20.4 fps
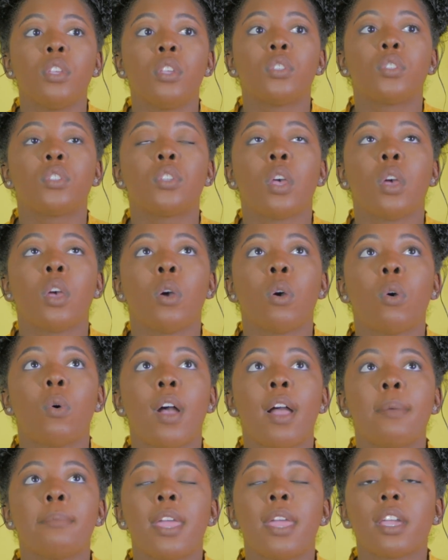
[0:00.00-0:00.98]
So
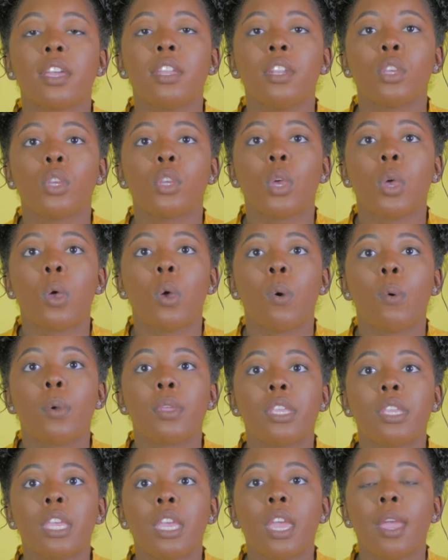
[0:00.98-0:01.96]
I'm not going to
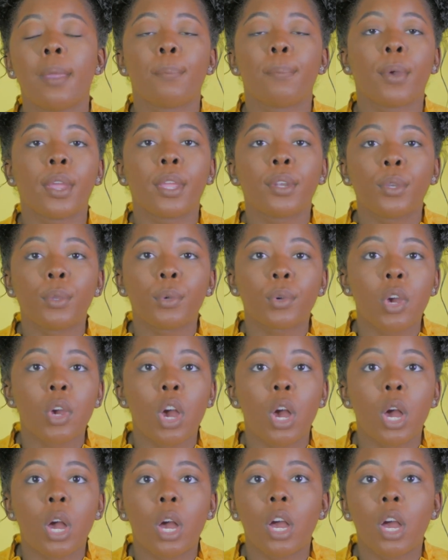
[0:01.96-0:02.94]
go get a brand new
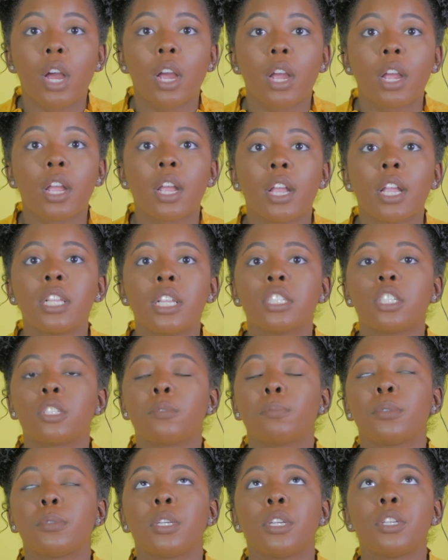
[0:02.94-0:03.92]
car and
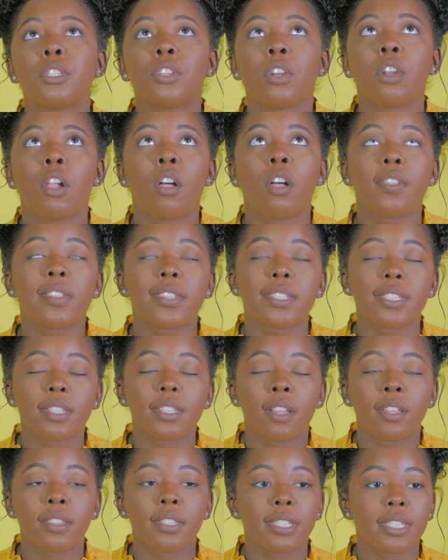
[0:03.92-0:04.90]
splurge on all
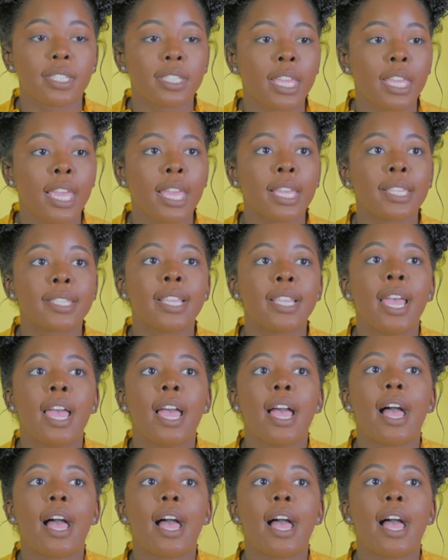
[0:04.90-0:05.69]
these things.